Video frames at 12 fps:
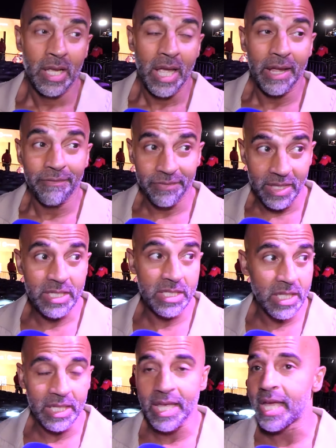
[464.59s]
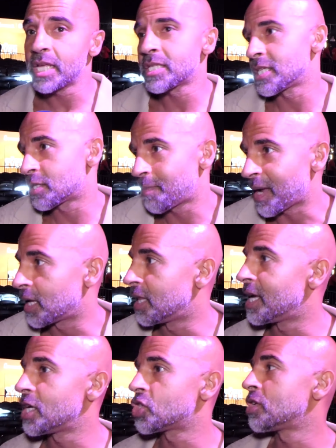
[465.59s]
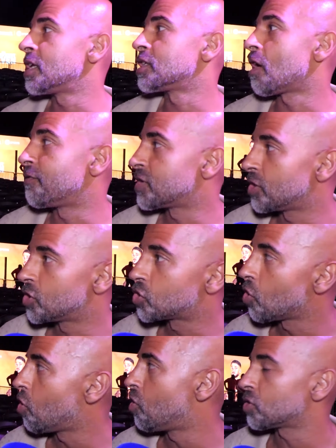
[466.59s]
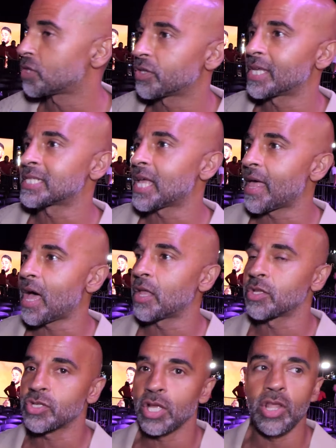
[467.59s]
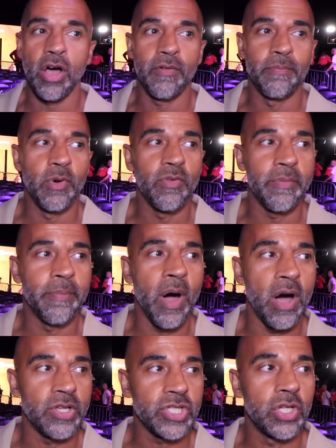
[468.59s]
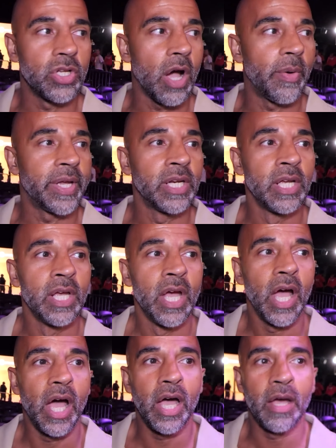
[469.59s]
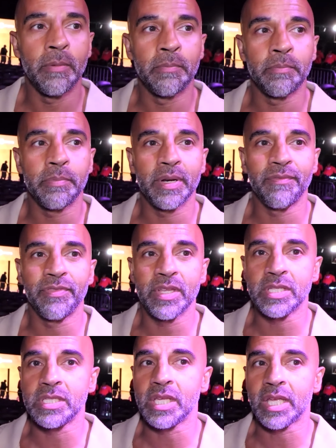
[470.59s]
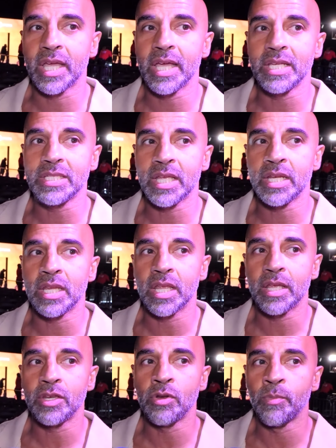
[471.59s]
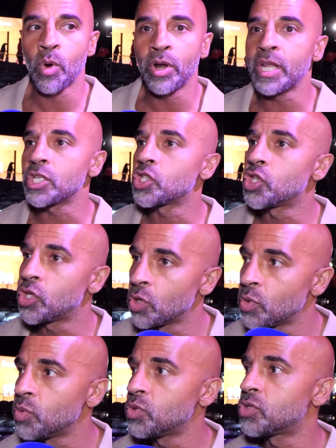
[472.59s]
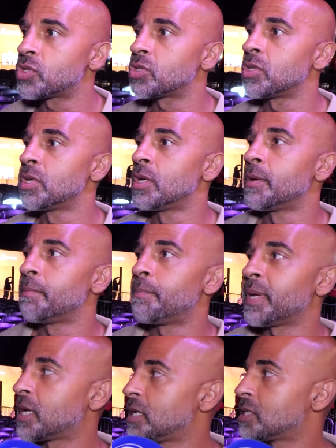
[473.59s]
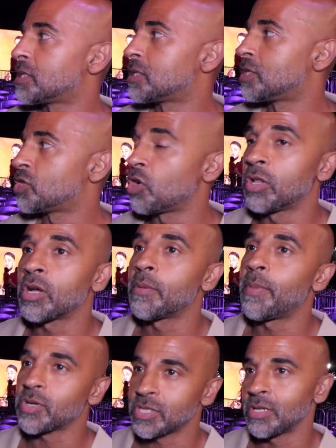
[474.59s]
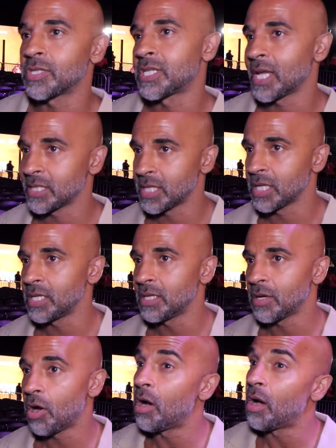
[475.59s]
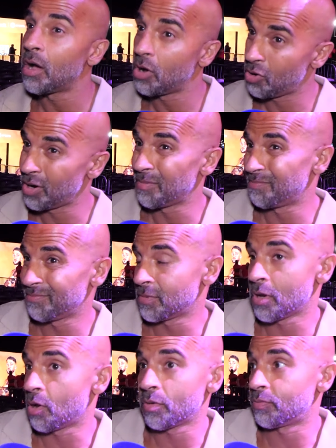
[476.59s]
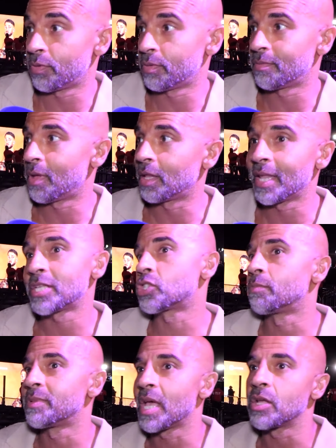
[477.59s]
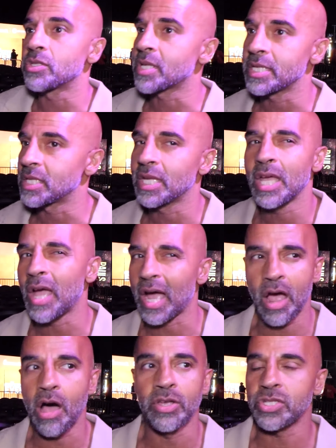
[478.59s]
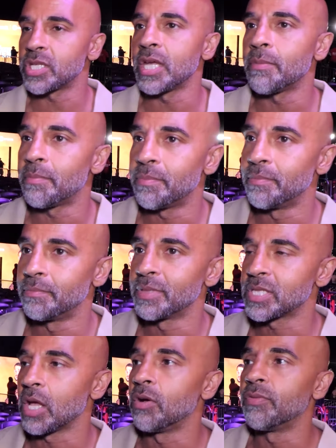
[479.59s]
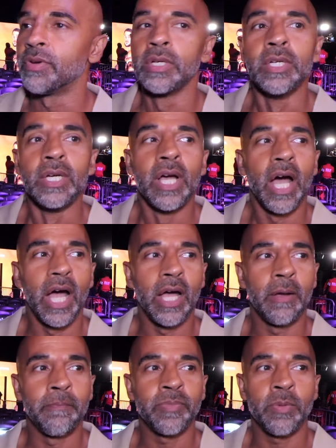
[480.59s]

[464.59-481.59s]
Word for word: if this is the case, it's speculation. It's obviously there's talks and things like that. A lot of moving parts still going. Um, but if this is the case, then number one, it's huge because there's no longer boxing on TNT, or you know, unless somebody else gets a gig, I can't see it myself. Um,